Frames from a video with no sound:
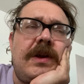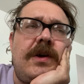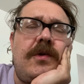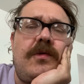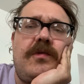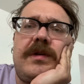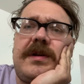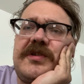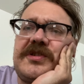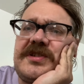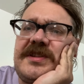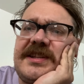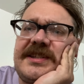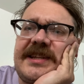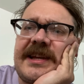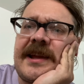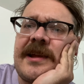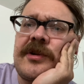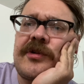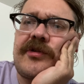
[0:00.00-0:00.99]
When I was in the
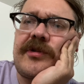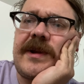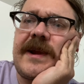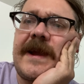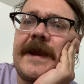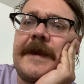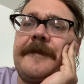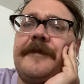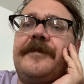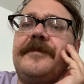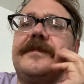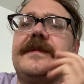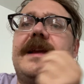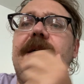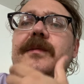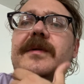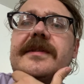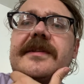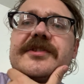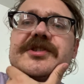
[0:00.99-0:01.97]
second grade,
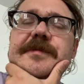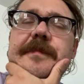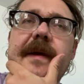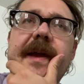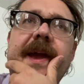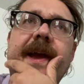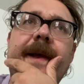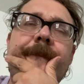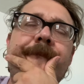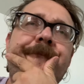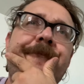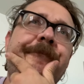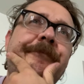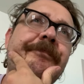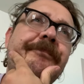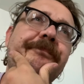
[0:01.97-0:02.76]
I went to Japan.